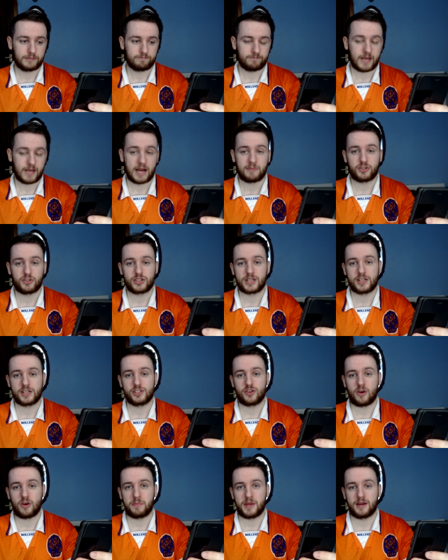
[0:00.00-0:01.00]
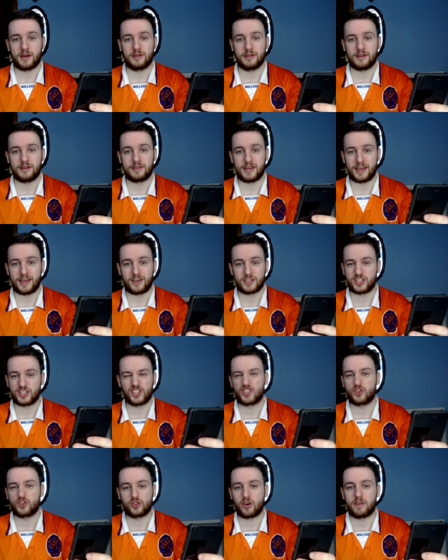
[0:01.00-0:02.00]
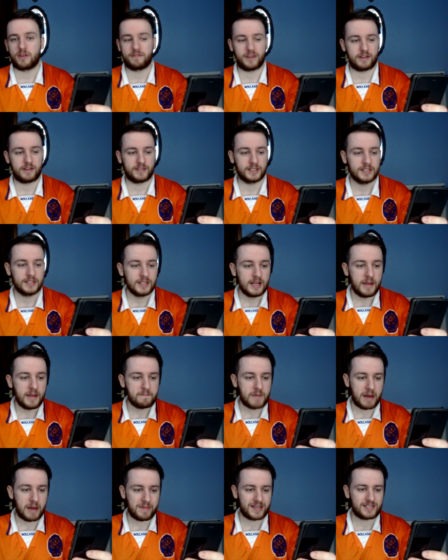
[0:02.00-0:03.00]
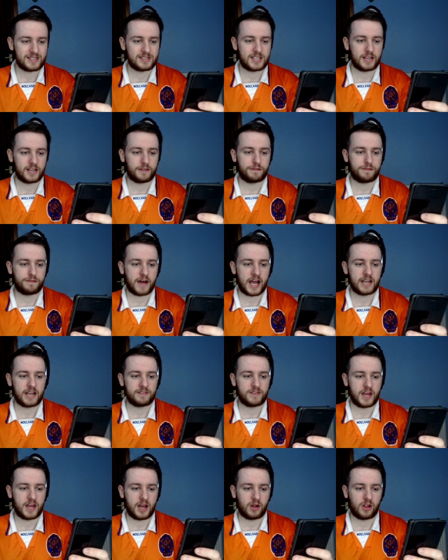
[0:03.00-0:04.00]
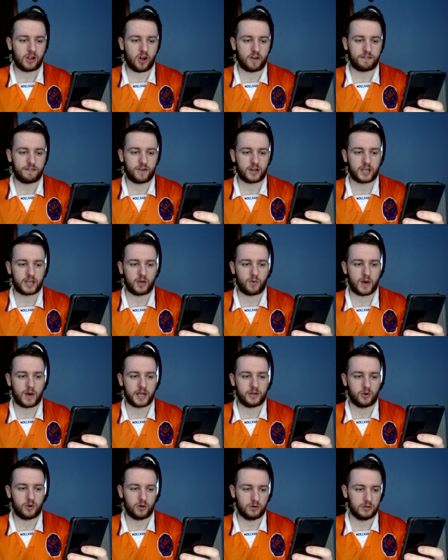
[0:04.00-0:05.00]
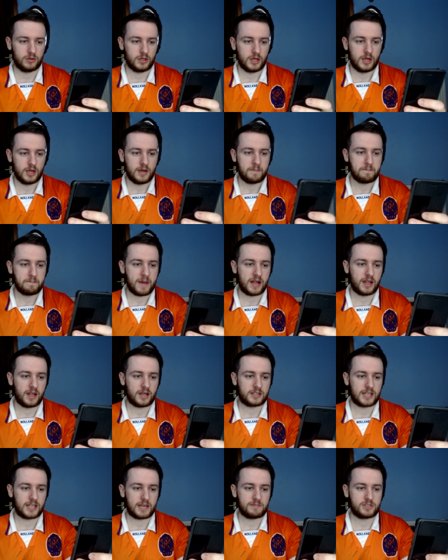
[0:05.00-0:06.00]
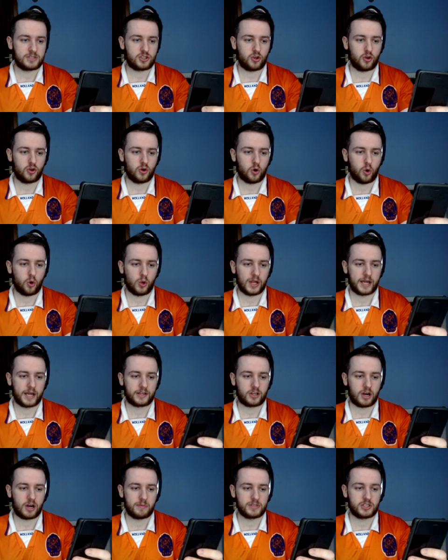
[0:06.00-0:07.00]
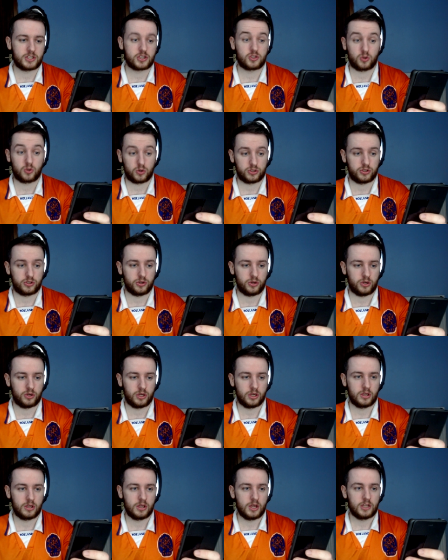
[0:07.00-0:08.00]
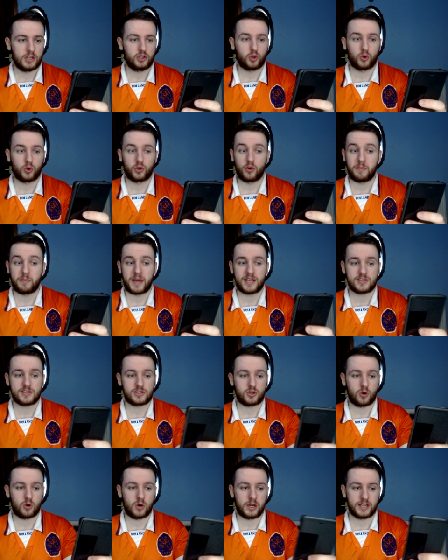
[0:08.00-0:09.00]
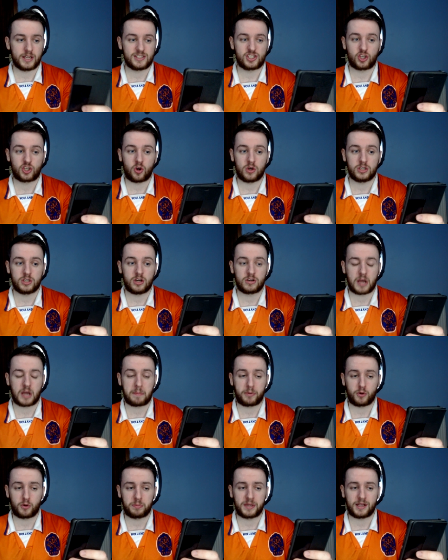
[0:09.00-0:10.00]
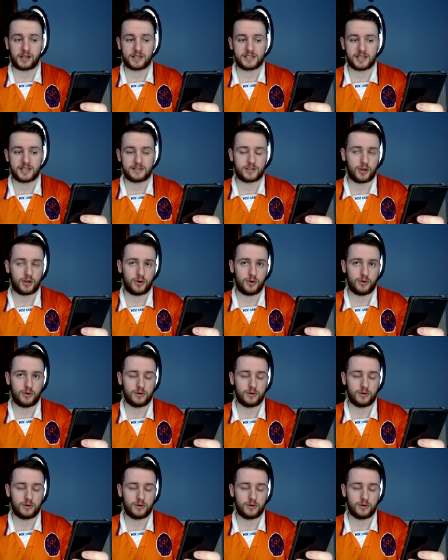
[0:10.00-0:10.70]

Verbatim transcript: And I'm just going to stop there, okay? Because it just goes on forever. Mark Medley says five nil. Oh, fuck it, why no? Miller times two, Holt and Cummins to score two. Doru might score, and Scott Young appropriately says who?